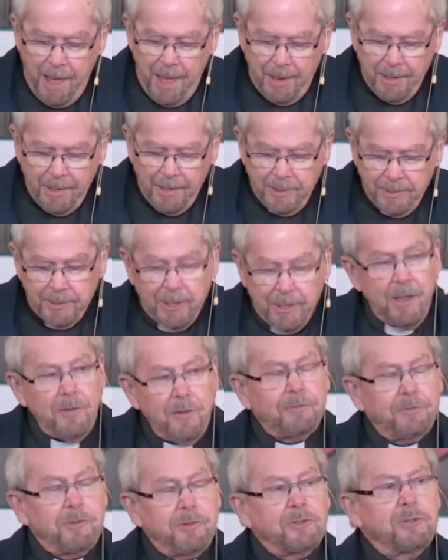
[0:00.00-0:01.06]
And that
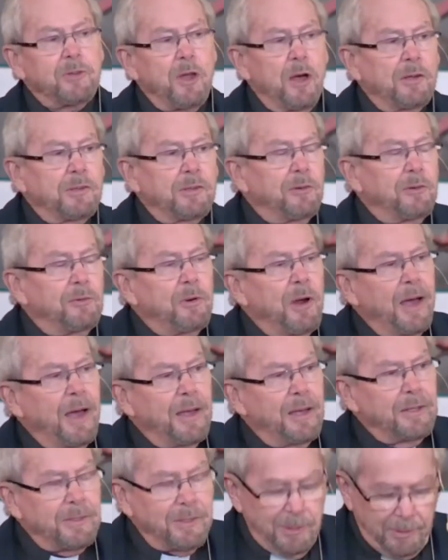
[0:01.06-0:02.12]
is enough to start a
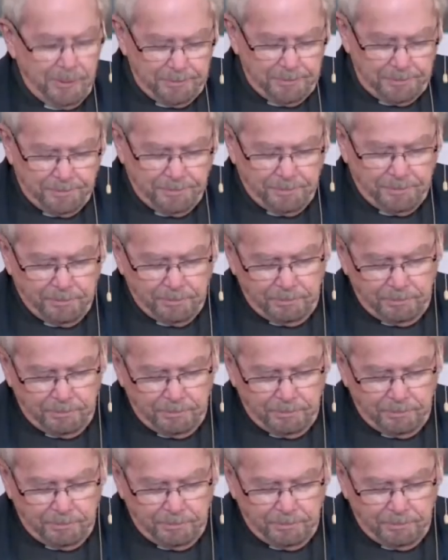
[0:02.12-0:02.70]
riot.